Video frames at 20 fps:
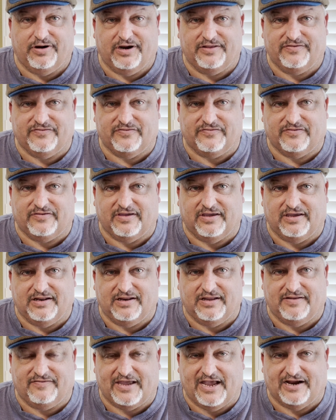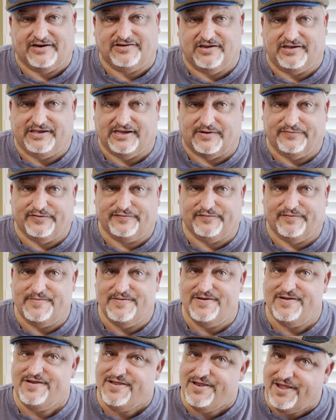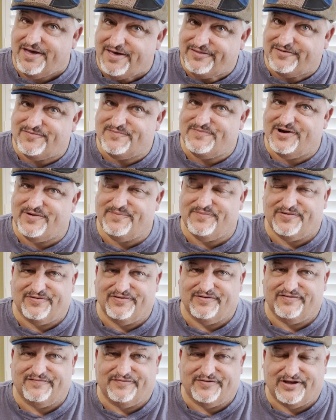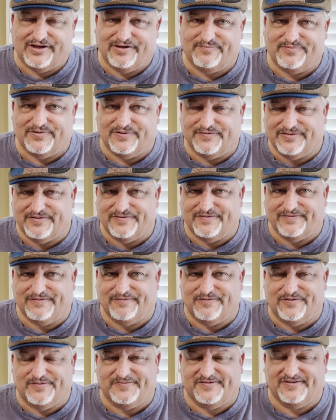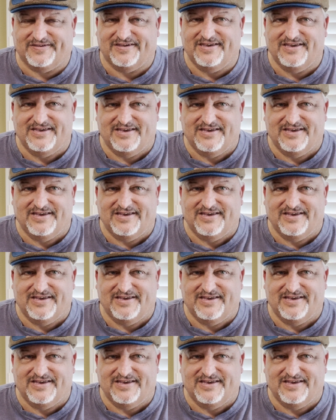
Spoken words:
It actually comes from another member of both those groups.